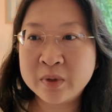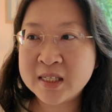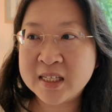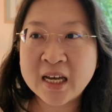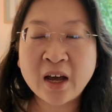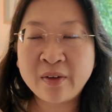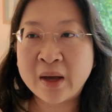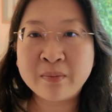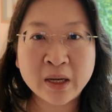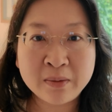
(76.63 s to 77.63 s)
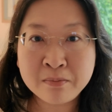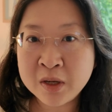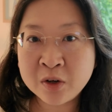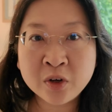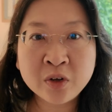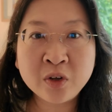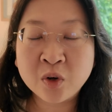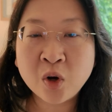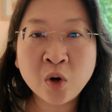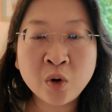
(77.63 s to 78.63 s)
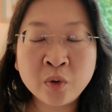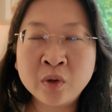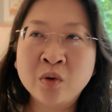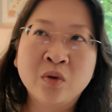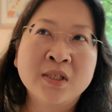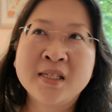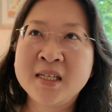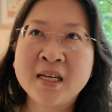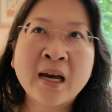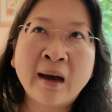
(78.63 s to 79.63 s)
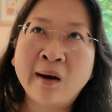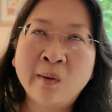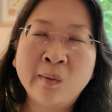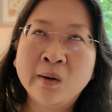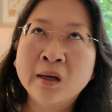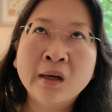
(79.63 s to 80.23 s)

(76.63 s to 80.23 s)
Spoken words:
see how that might mirror your own, or see how,